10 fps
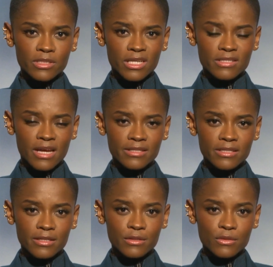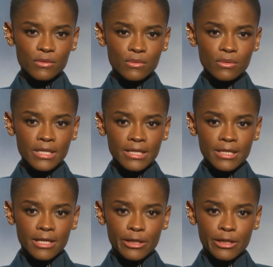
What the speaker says: It was exciting to